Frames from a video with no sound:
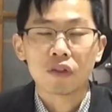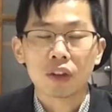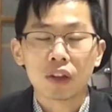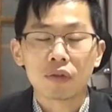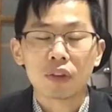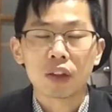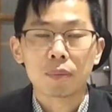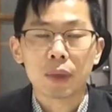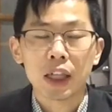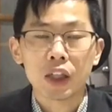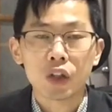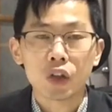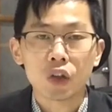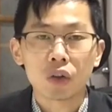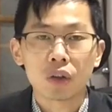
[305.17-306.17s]
If the
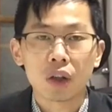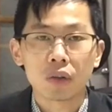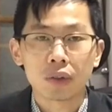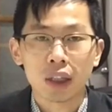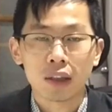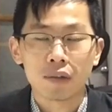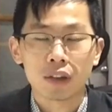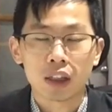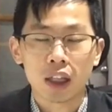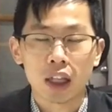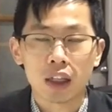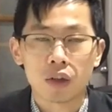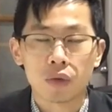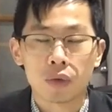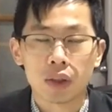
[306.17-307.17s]
patient only have
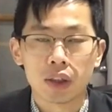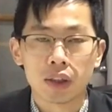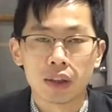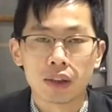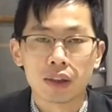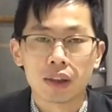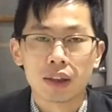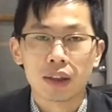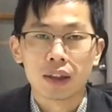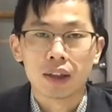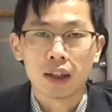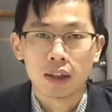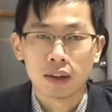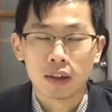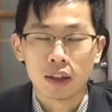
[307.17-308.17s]
diarrhea
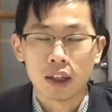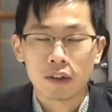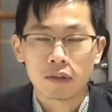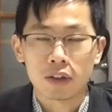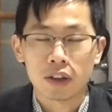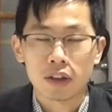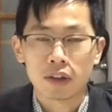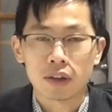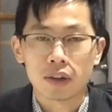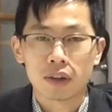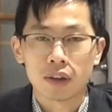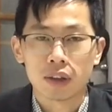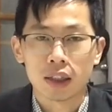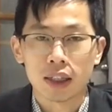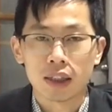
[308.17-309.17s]
and heaviness
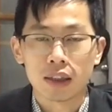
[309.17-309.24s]
in